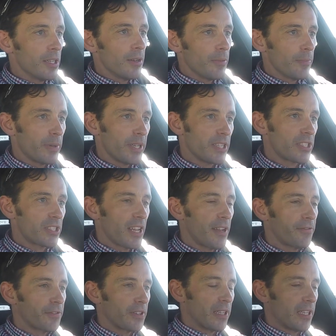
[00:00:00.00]
but it's
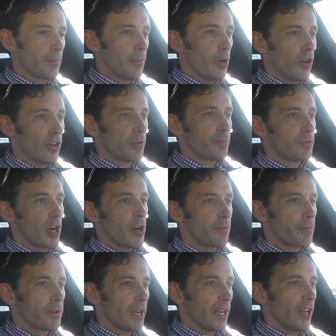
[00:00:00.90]
definitely more
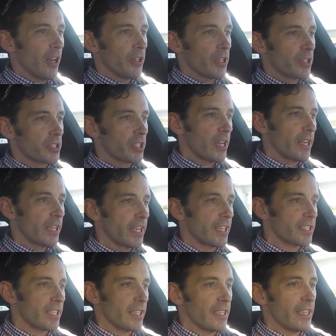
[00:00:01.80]
appropriate on the circuit in